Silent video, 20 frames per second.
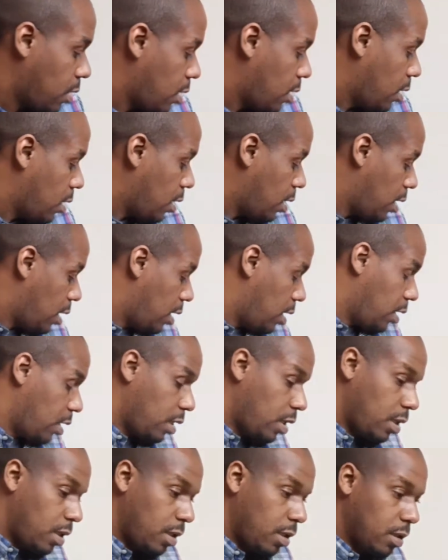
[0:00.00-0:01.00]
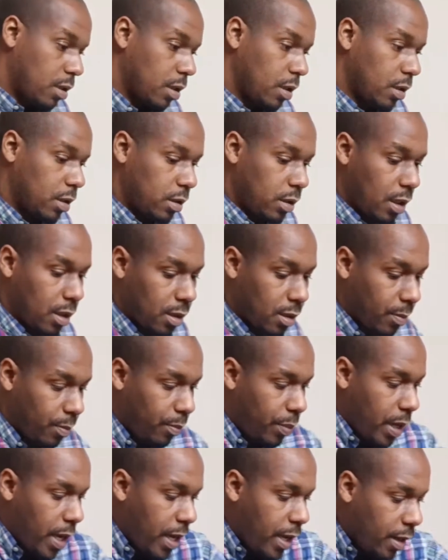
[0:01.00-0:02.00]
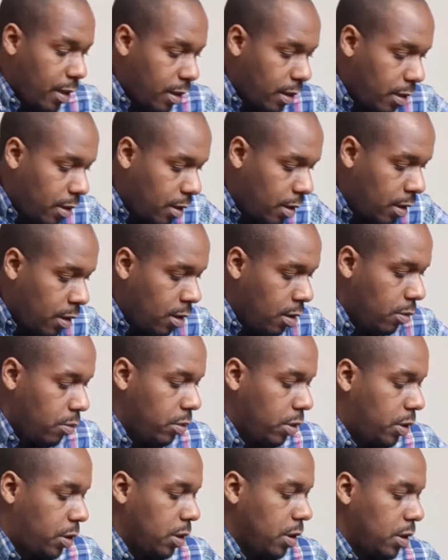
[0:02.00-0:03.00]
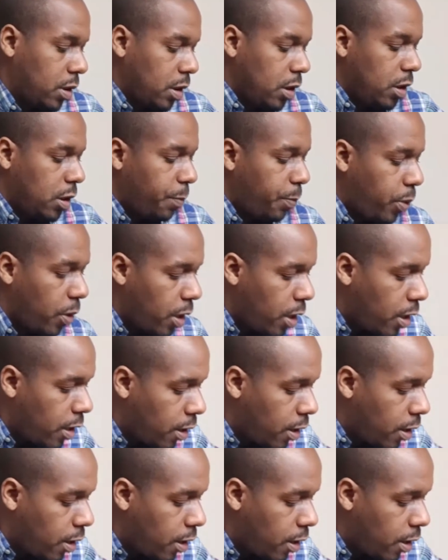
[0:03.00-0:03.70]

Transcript: And it said the back, which is this part.